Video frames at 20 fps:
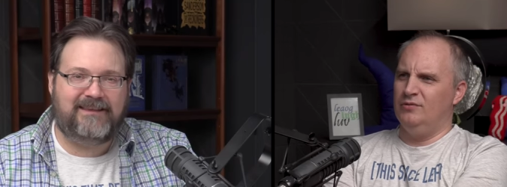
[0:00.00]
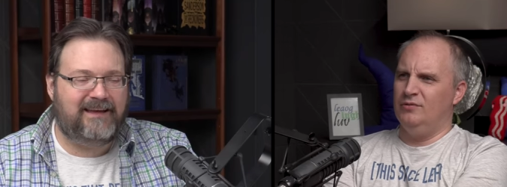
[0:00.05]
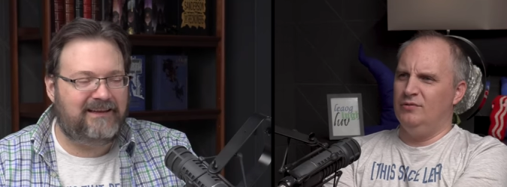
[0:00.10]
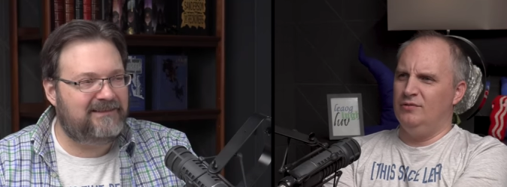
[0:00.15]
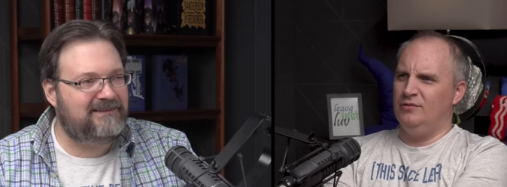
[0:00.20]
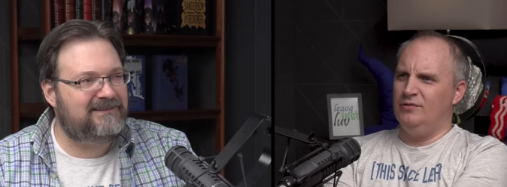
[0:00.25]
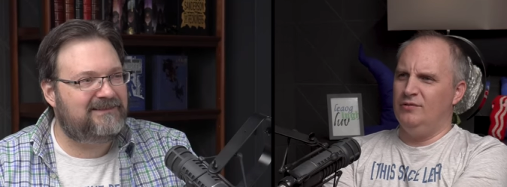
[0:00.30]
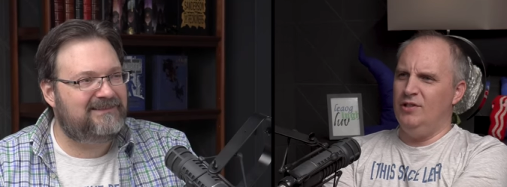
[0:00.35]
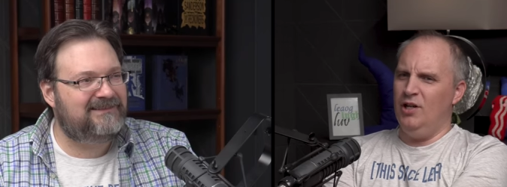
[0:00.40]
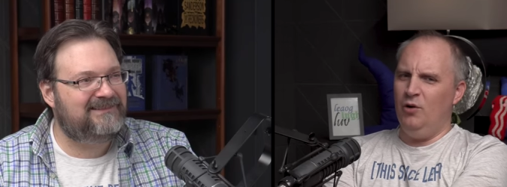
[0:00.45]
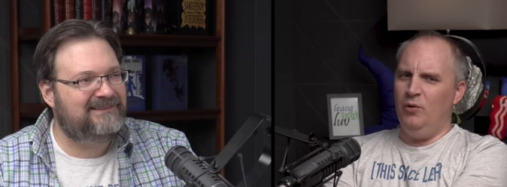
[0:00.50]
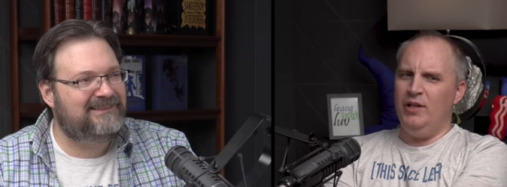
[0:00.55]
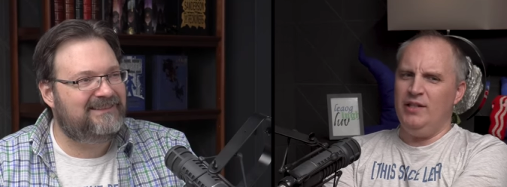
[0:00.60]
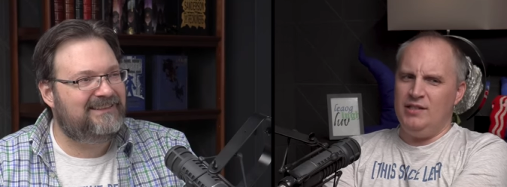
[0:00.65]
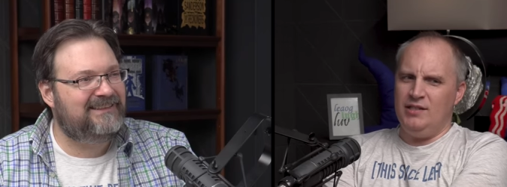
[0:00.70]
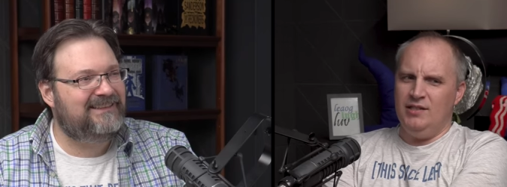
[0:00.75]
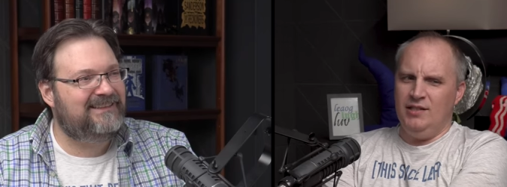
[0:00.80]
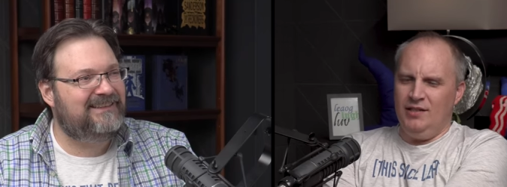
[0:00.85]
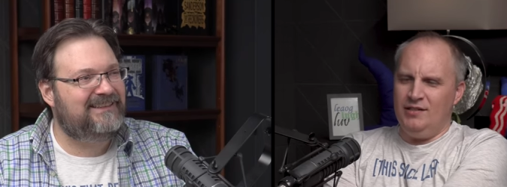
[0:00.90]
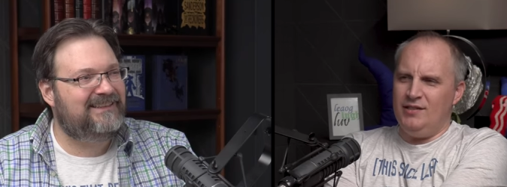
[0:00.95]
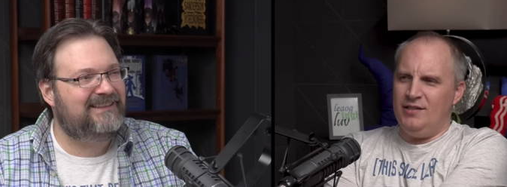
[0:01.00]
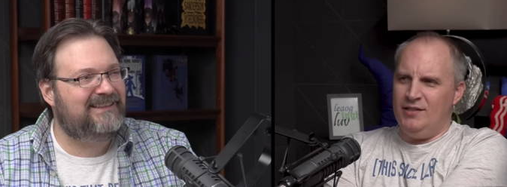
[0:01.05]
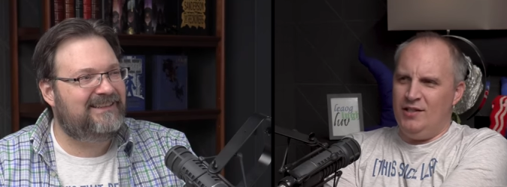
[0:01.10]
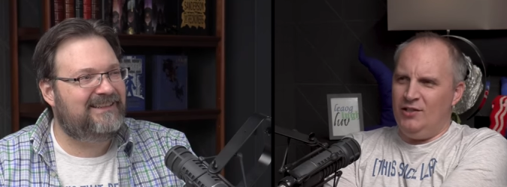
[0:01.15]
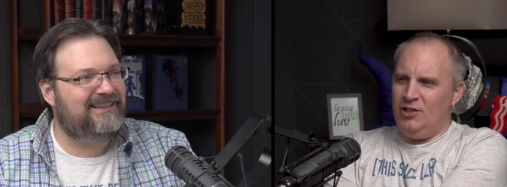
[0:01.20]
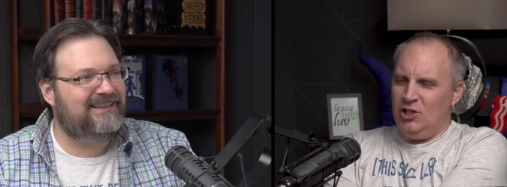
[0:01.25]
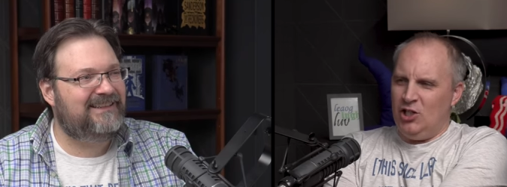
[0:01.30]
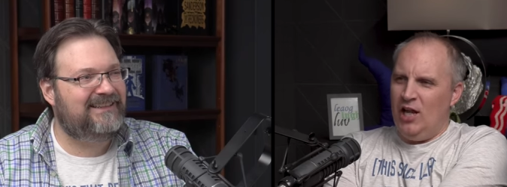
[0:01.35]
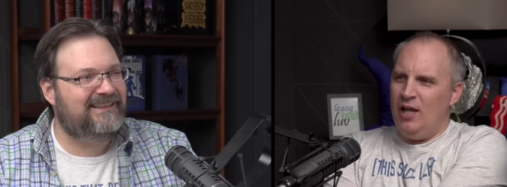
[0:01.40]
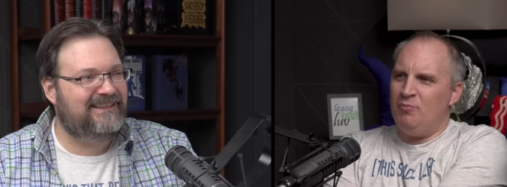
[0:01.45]
Speaker 1: that. No, it's just
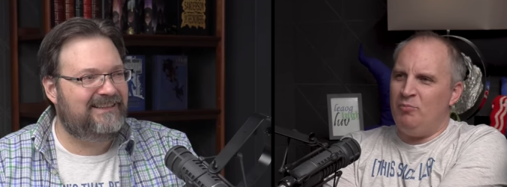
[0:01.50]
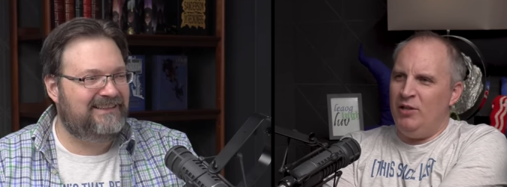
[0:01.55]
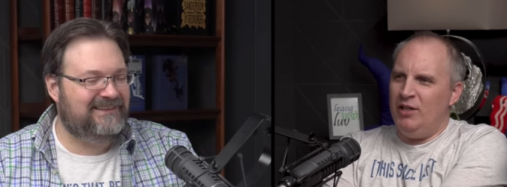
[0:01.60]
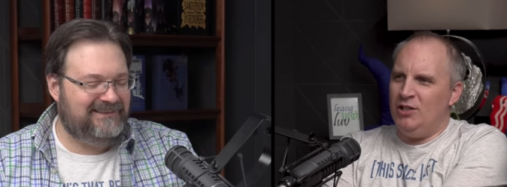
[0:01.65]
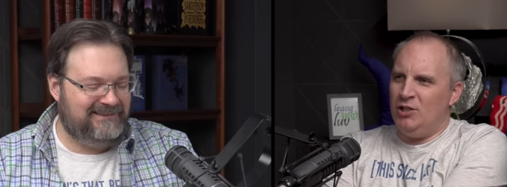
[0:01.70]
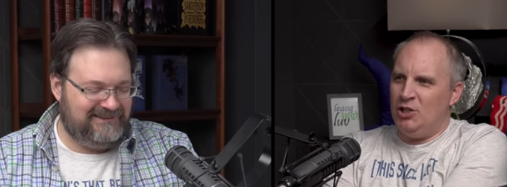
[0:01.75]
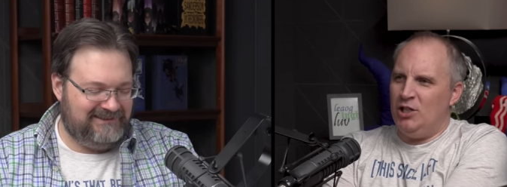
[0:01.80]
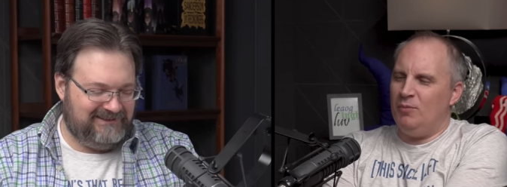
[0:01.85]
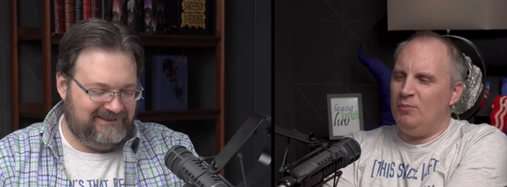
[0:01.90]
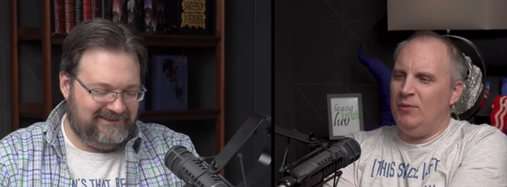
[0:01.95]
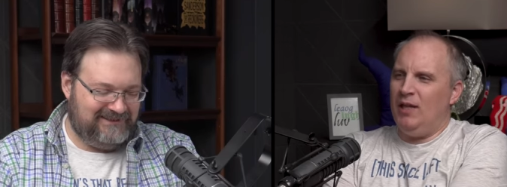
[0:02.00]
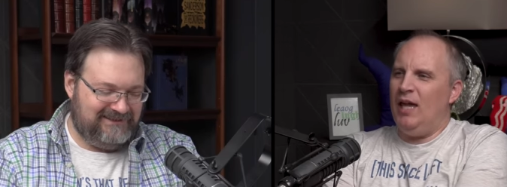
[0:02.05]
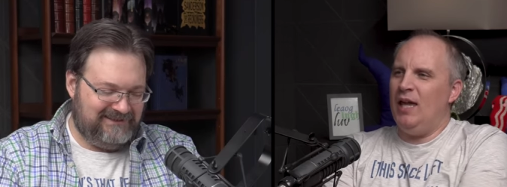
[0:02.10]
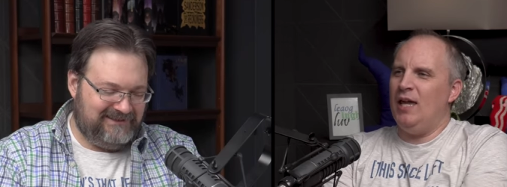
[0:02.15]
the championship